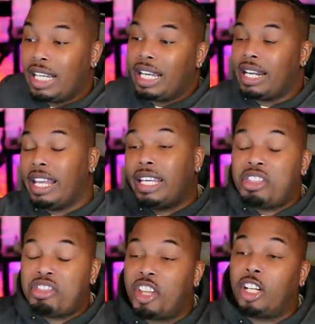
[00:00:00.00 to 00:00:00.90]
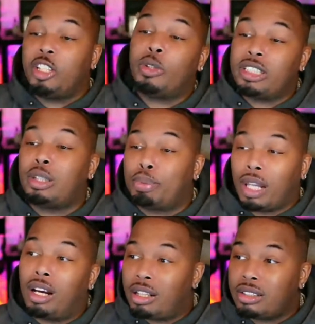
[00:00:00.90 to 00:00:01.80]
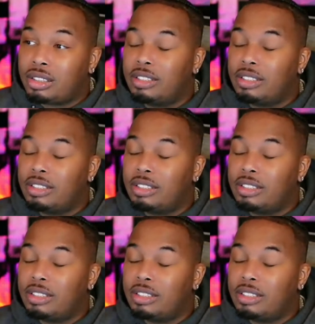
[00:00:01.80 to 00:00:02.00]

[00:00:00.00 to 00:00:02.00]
And they get thunderous applause,